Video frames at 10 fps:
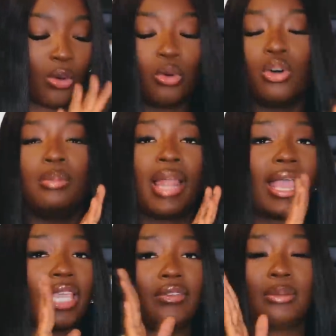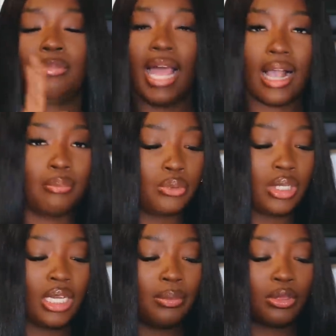all black even a black
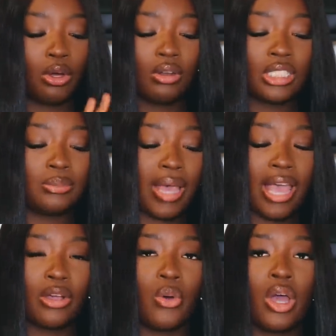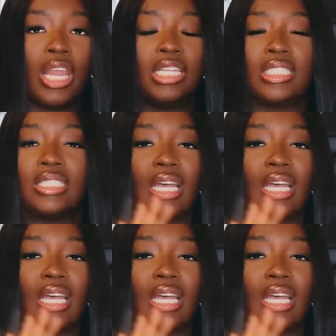booty throw this bag on it just